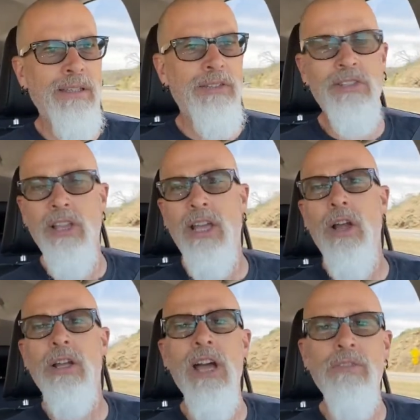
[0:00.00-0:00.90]
Just like
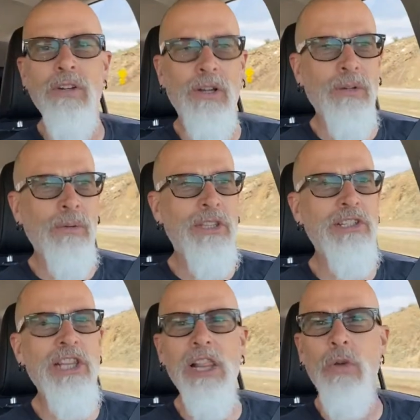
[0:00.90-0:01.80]
our governor with
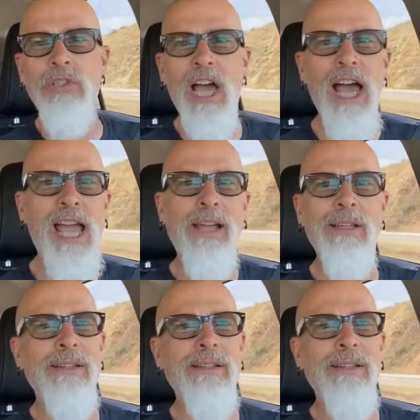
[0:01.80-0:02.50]
his yellow tie